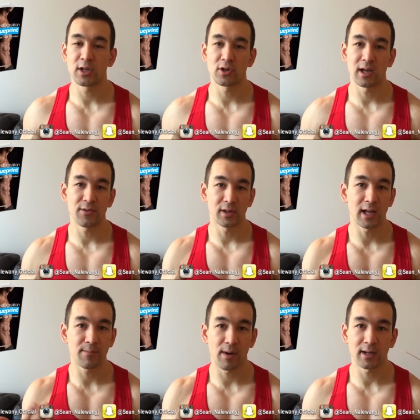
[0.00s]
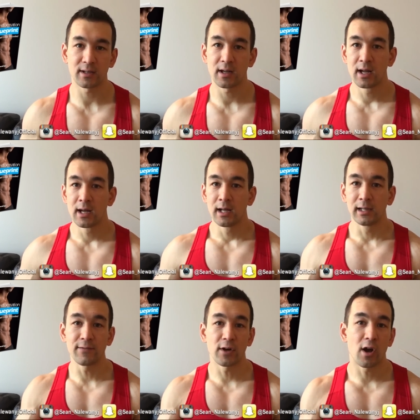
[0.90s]
make sure to hit the like button,
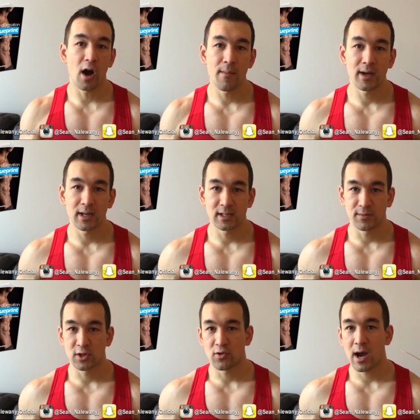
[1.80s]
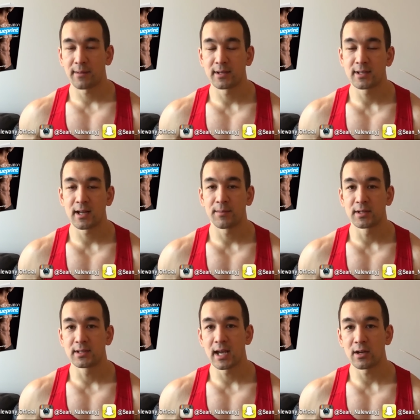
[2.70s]
leave a comment, and subscribe to stay up to
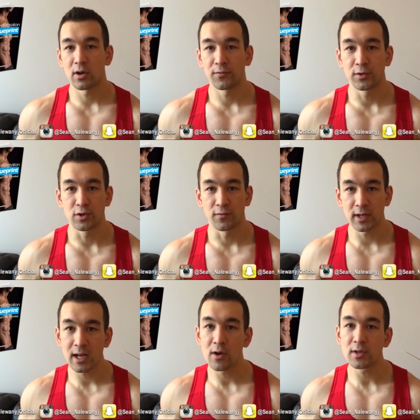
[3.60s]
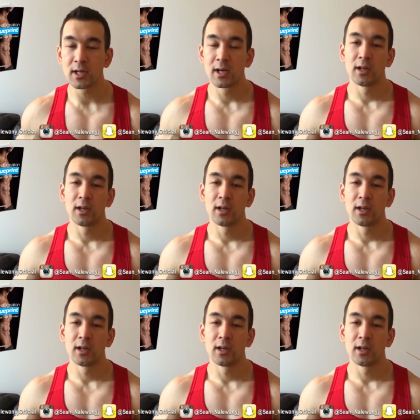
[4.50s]
date on future videos.